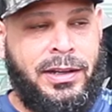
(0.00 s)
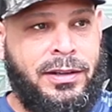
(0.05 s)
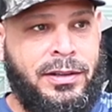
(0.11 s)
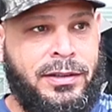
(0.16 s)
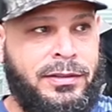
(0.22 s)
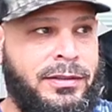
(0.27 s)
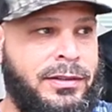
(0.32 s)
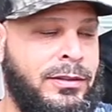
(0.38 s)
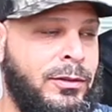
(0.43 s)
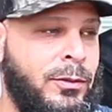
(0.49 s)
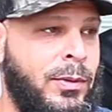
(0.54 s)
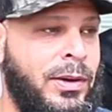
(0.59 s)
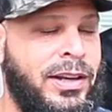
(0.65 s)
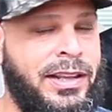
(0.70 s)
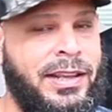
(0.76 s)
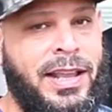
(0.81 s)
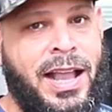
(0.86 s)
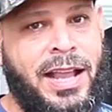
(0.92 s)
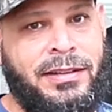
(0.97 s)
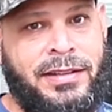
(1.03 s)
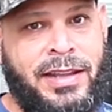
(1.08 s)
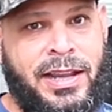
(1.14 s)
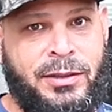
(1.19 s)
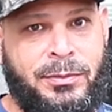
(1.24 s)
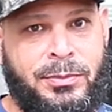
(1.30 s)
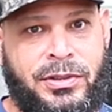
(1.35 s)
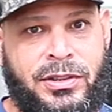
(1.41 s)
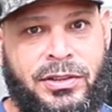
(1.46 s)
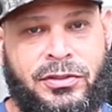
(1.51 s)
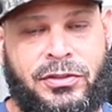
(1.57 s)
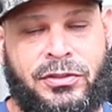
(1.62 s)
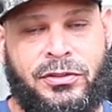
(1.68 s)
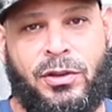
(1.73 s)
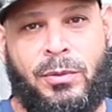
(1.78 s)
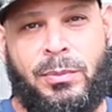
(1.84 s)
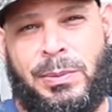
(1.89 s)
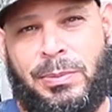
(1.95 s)
because the way the gas tank is
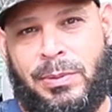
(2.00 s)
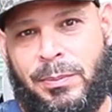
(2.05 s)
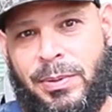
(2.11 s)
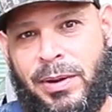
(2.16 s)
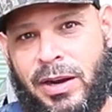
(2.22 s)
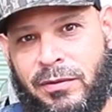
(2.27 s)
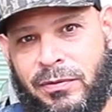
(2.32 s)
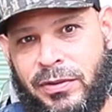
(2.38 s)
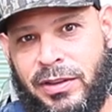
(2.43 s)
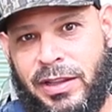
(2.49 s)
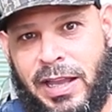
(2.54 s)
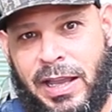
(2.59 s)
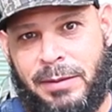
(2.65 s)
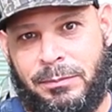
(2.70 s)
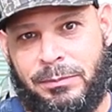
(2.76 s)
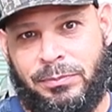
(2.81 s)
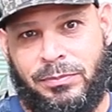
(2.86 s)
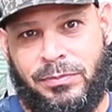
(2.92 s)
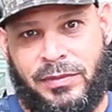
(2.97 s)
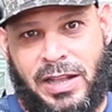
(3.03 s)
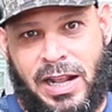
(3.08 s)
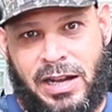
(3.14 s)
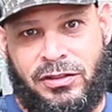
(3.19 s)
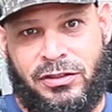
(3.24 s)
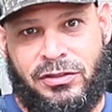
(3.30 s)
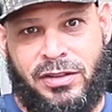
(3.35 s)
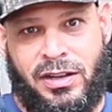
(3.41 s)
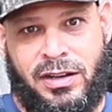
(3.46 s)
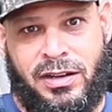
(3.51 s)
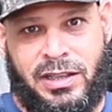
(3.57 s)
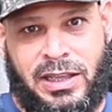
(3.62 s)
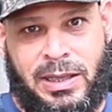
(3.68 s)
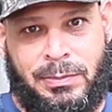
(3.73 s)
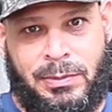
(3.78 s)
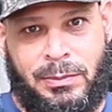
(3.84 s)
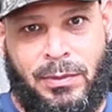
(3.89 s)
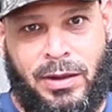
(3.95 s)
positioned. So be prepared for that. That's just something to
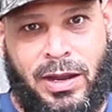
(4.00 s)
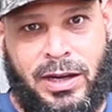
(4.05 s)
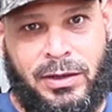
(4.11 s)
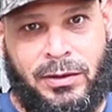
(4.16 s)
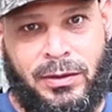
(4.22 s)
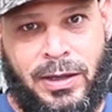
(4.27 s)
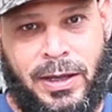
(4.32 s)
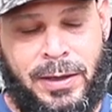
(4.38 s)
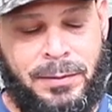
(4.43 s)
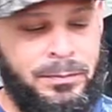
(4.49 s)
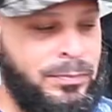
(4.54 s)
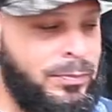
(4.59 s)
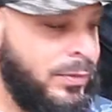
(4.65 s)
keep in mind, okay?